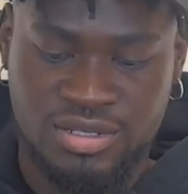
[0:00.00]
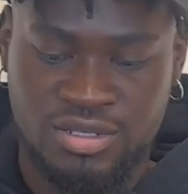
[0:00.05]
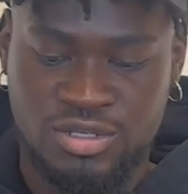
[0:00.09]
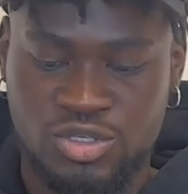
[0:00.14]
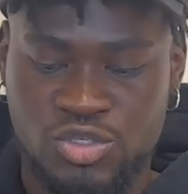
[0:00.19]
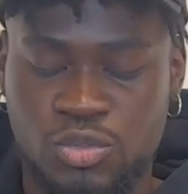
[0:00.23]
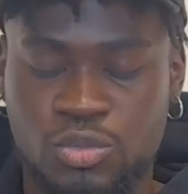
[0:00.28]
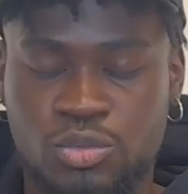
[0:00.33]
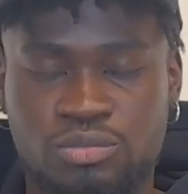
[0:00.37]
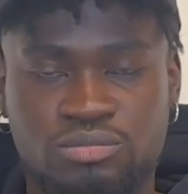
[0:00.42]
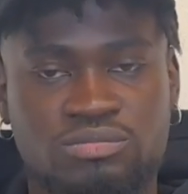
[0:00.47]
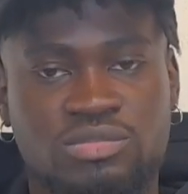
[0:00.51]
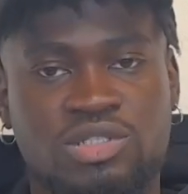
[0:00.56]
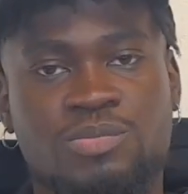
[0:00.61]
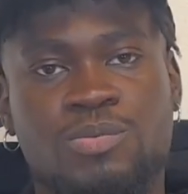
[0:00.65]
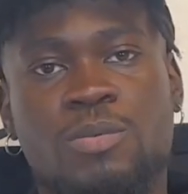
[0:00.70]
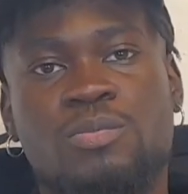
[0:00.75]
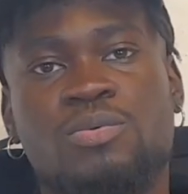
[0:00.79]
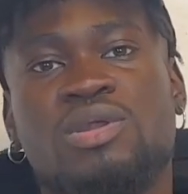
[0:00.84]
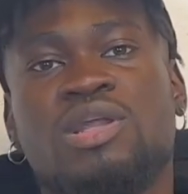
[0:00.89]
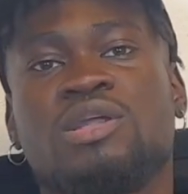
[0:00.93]
So the
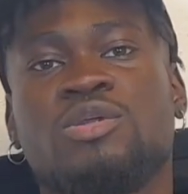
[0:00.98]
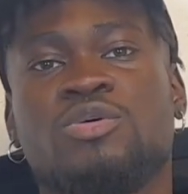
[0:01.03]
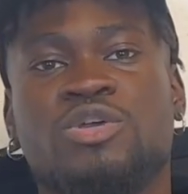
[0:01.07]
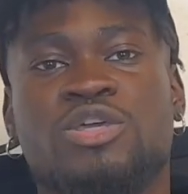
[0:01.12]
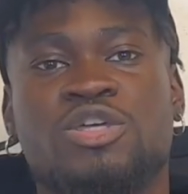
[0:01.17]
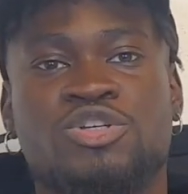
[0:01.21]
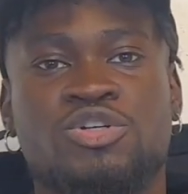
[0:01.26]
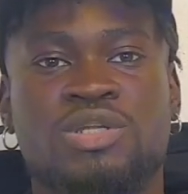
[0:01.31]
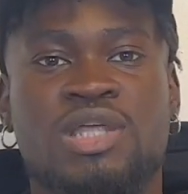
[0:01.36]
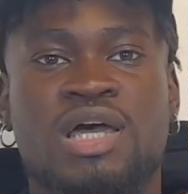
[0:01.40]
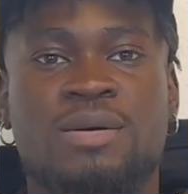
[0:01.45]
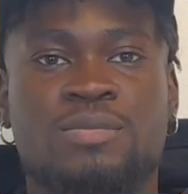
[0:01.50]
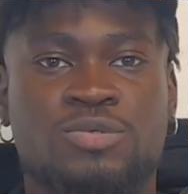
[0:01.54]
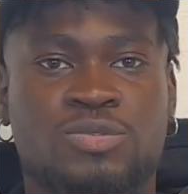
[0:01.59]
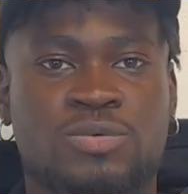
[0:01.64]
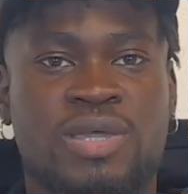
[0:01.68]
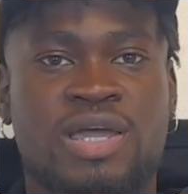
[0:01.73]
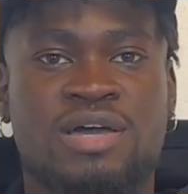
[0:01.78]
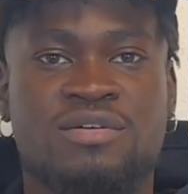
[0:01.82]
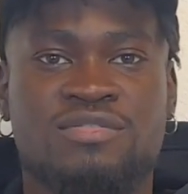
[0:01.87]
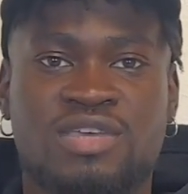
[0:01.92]
popular location apps
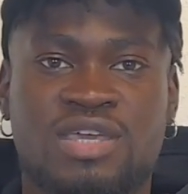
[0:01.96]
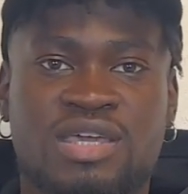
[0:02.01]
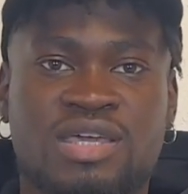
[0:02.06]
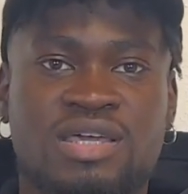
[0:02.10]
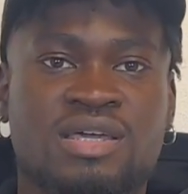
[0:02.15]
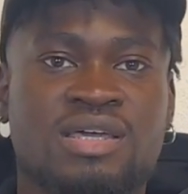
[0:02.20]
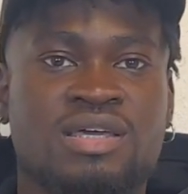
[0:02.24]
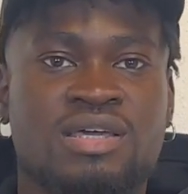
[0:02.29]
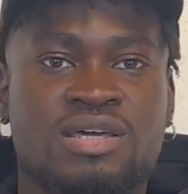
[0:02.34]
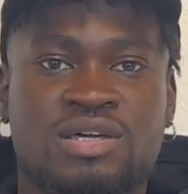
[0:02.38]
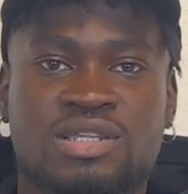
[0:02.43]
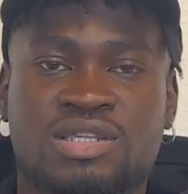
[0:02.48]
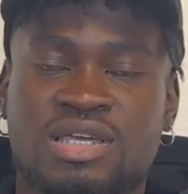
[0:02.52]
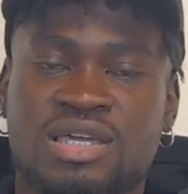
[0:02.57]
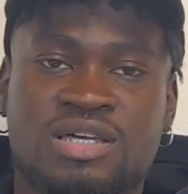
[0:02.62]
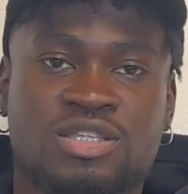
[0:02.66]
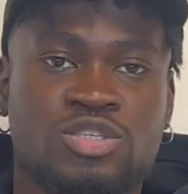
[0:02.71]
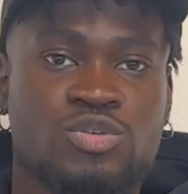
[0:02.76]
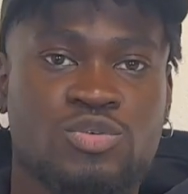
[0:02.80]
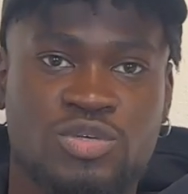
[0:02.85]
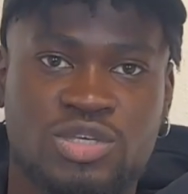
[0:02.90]
we have here, they
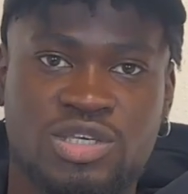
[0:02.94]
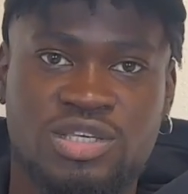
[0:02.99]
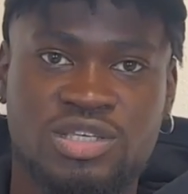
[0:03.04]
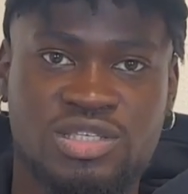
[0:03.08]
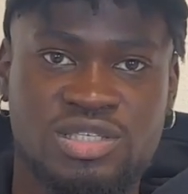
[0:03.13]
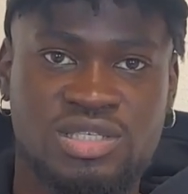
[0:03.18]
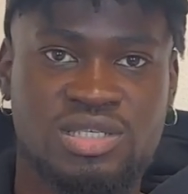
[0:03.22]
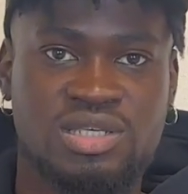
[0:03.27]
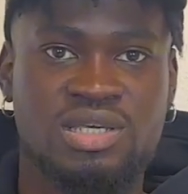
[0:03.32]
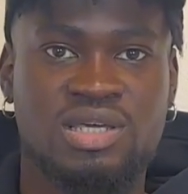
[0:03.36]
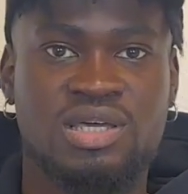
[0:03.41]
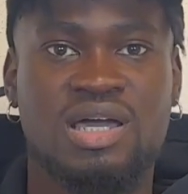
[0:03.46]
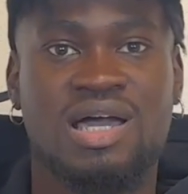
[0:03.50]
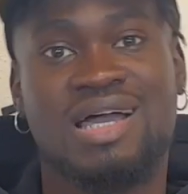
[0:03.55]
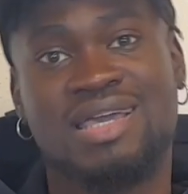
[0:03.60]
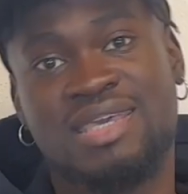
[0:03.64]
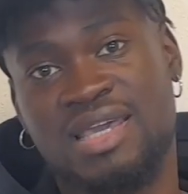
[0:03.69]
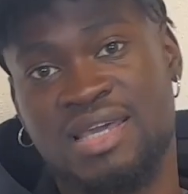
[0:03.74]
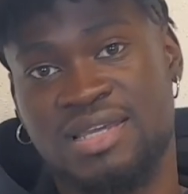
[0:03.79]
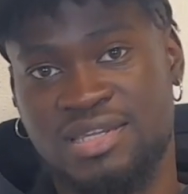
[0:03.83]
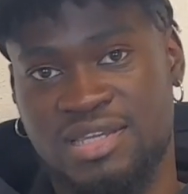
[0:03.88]
are Tugiz
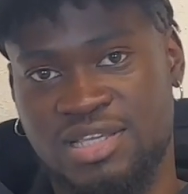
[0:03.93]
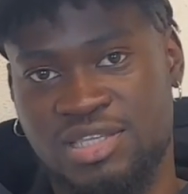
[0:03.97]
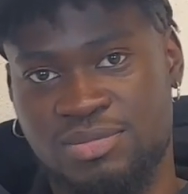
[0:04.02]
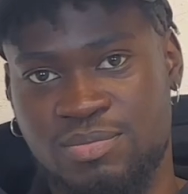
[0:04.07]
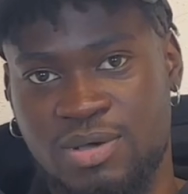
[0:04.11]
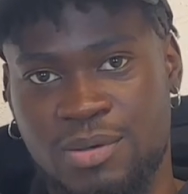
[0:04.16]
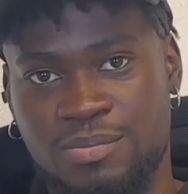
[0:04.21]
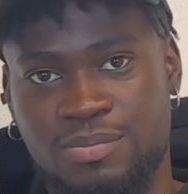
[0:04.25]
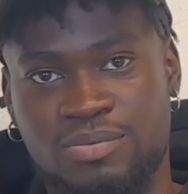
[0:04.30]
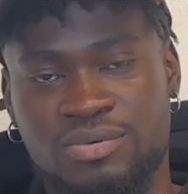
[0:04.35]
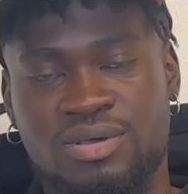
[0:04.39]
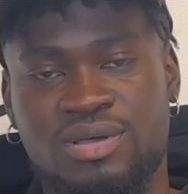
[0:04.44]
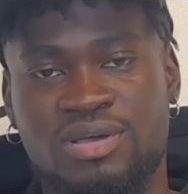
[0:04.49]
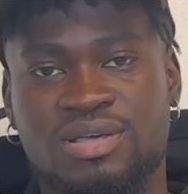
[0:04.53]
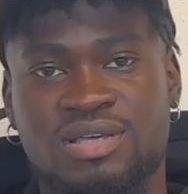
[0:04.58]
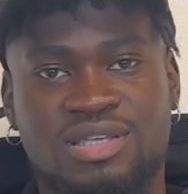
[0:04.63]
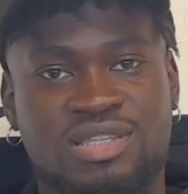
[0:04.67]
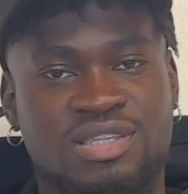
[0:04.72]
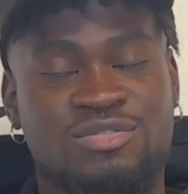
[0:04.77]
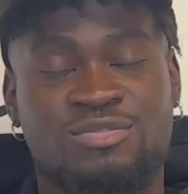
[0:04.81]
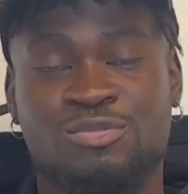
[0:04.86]
and Yandex Map.
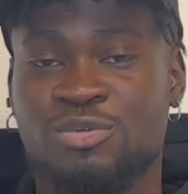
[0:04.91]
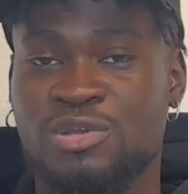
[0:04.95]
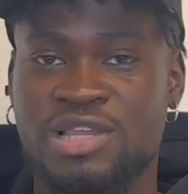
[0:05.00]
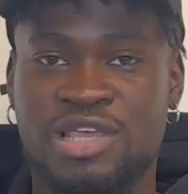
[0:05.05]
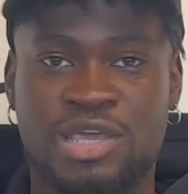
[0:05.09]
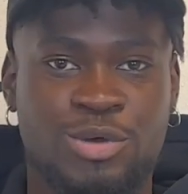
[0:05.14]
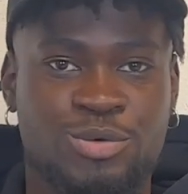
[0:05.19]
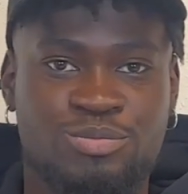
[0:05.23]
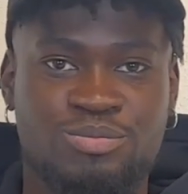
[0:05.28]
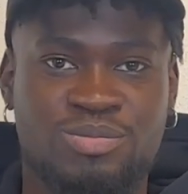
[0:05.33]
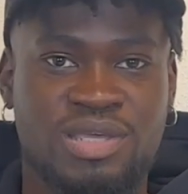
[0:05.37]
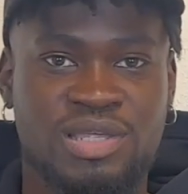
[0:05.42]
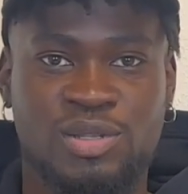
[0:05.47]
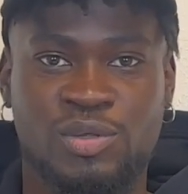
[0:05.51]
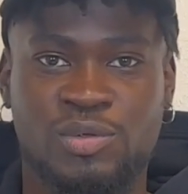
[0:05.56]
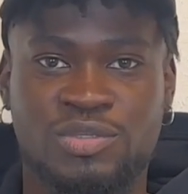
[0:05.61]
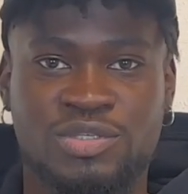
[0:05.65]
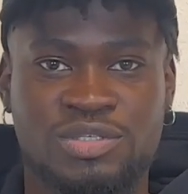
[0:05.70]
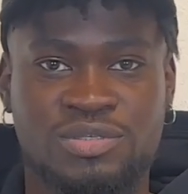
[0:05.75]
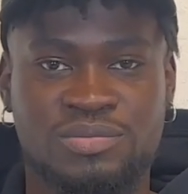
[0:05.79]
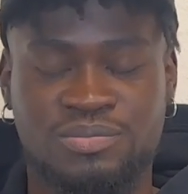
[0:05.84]
They've really helped me a
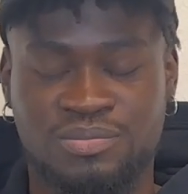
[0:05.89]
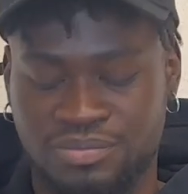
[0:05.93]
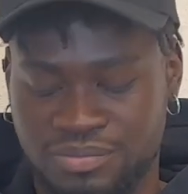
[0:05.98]
lot.